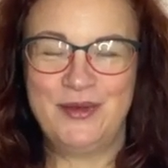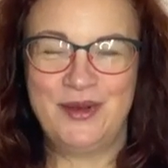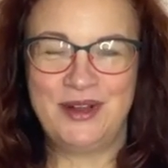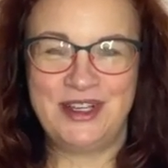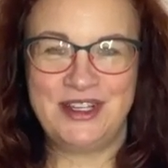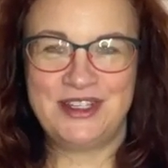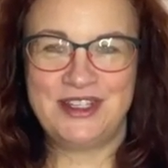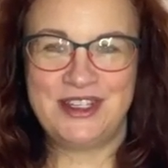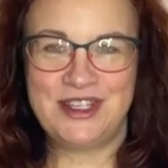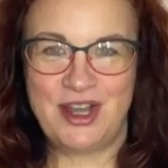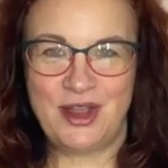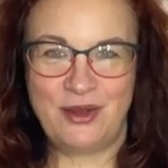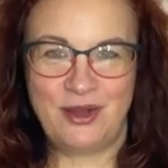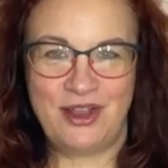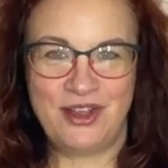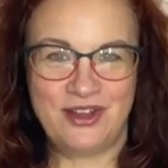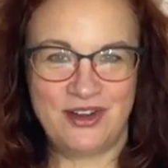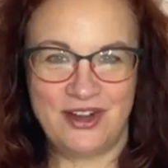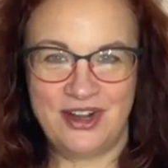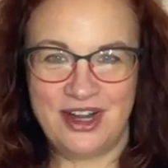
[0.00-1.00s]
When it's no
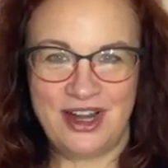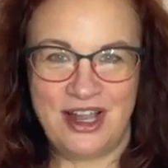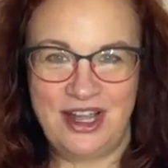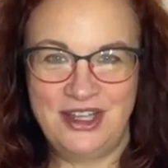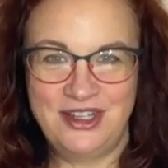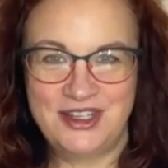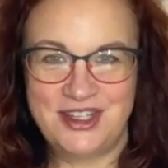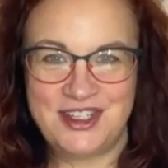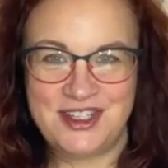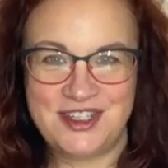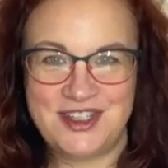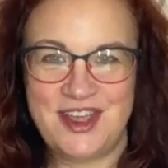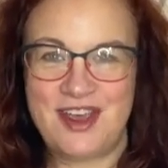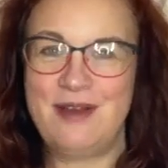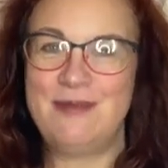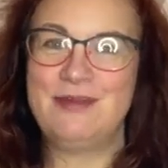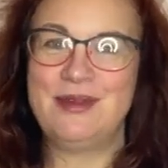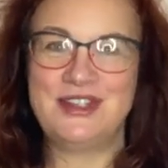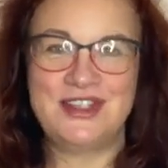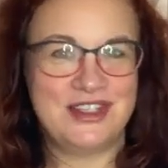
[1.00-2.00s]
longer a conscious
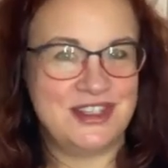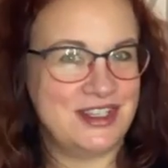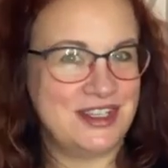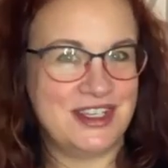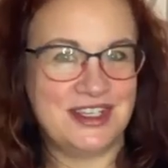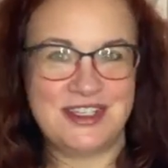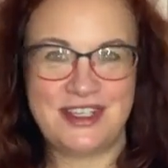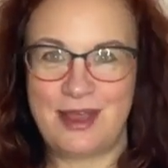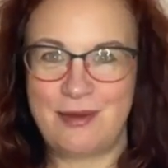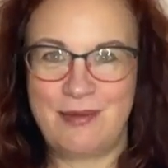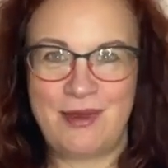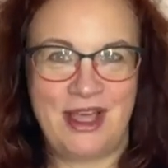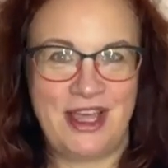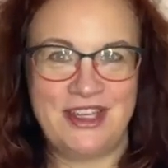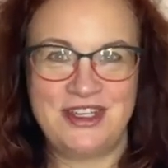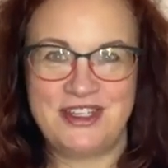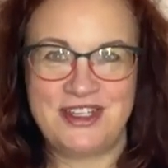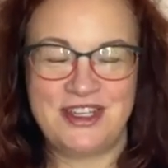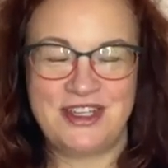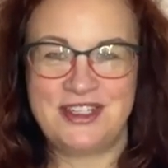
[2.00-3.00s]
thought, but just a
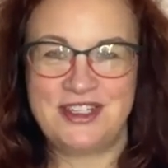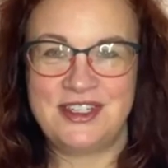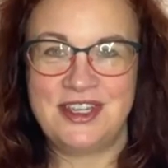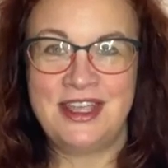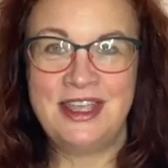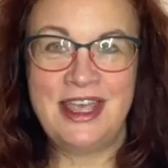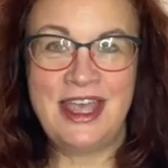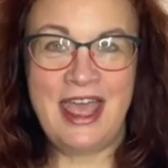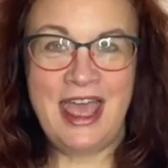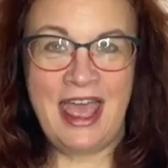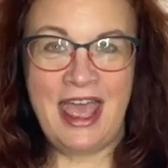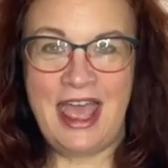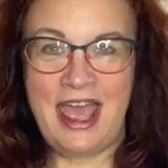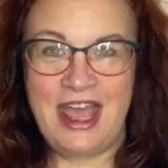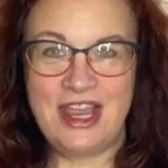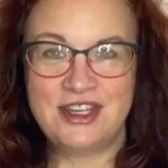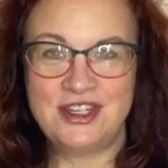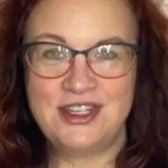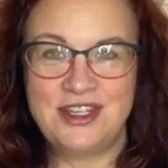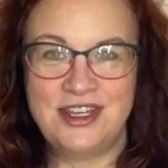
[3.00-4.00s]
subconscious
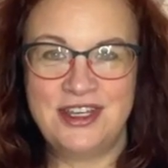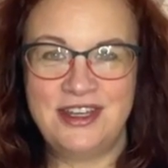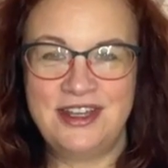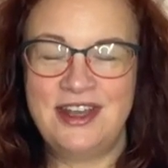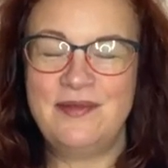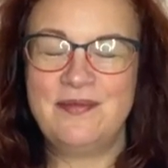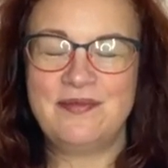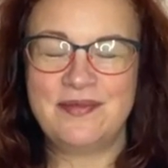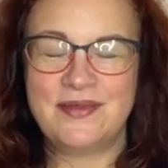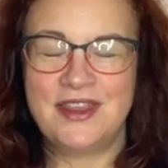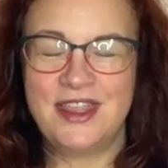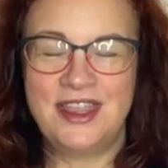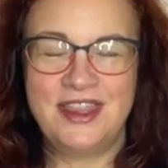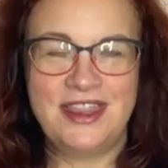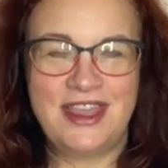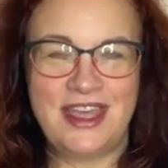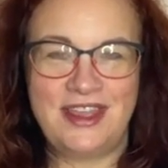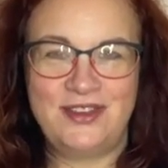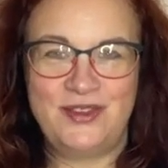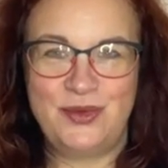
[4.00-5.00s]
action,
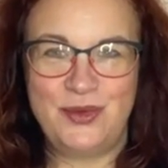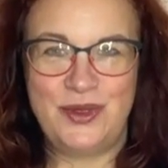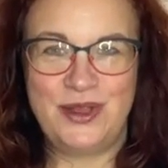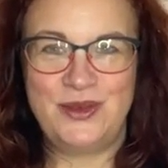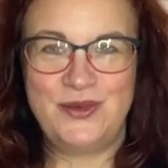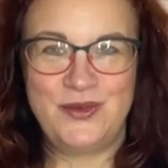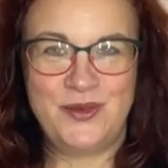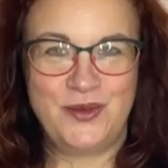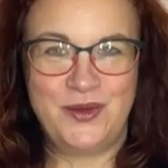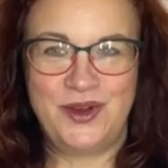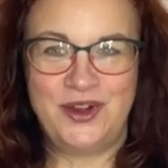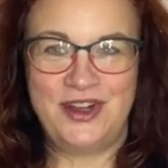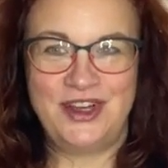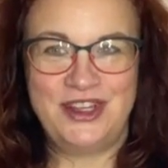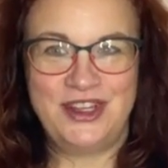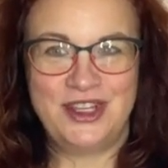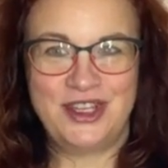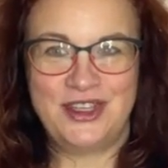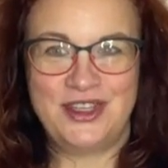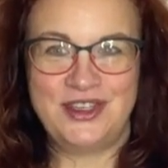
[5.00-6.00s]
that's when we're
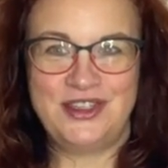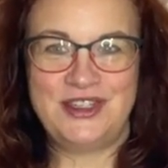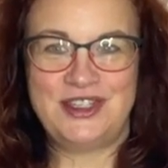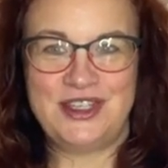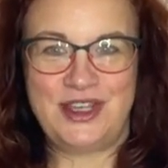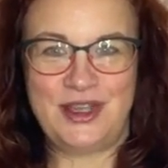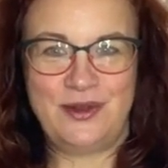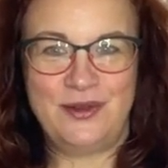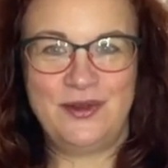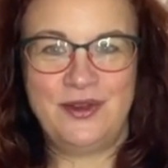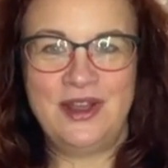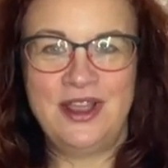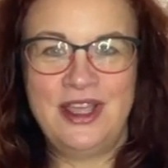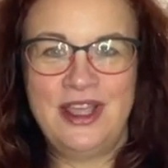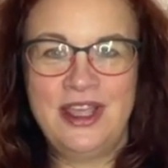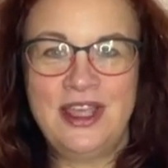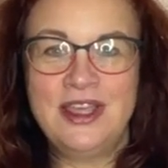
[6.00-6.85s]
in the good zone.